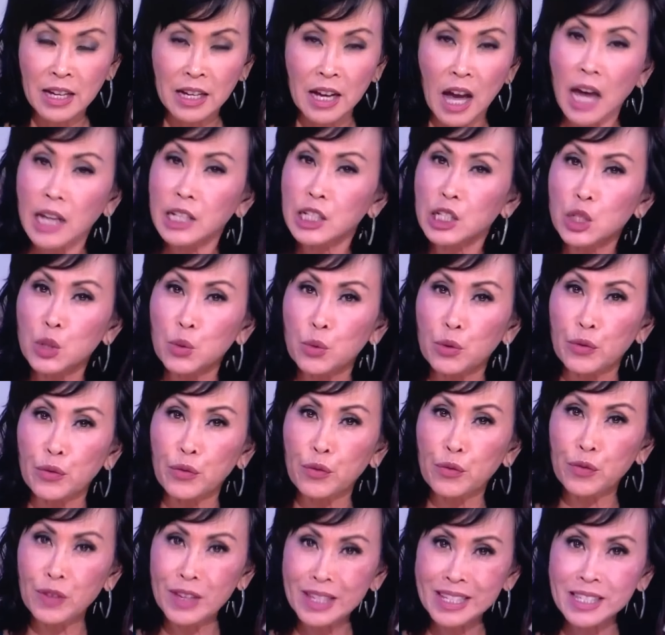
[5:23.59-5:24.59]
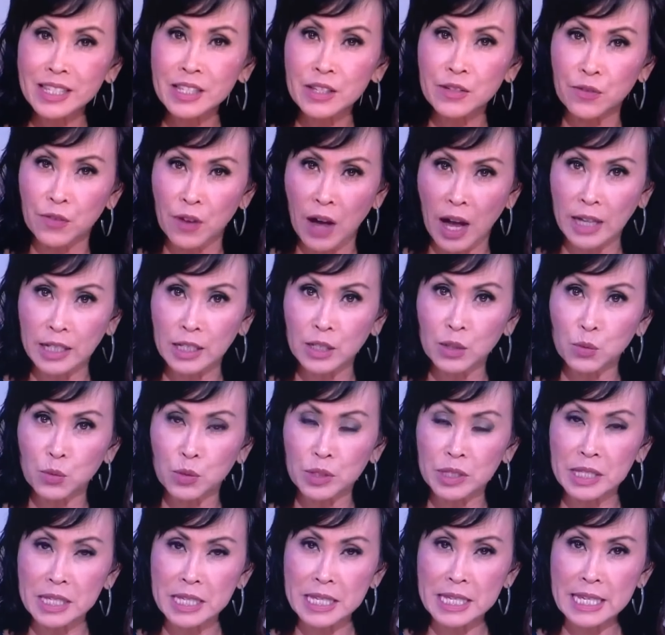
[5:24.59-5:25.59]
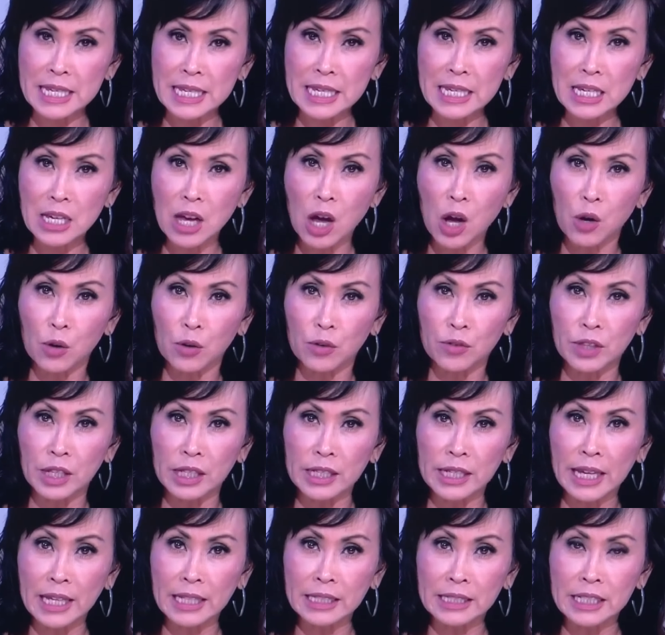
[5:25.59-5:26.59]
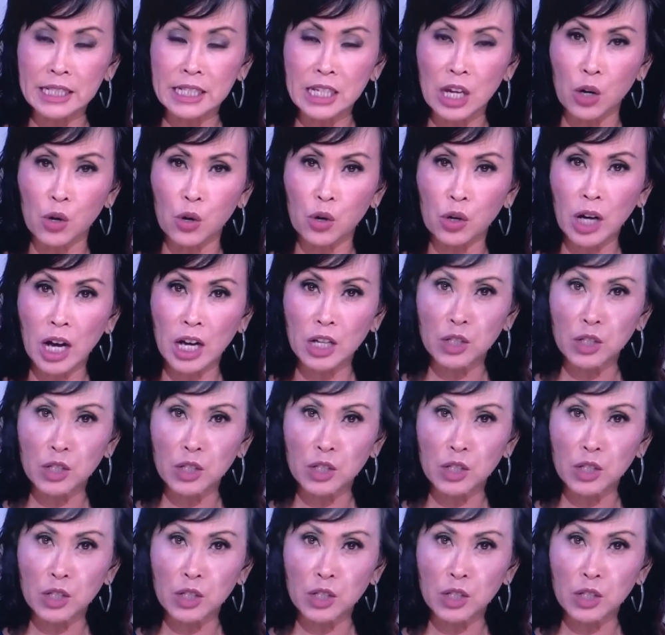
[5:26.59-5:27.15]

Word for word: got into a fist fight with the CEO of the Lake Lindero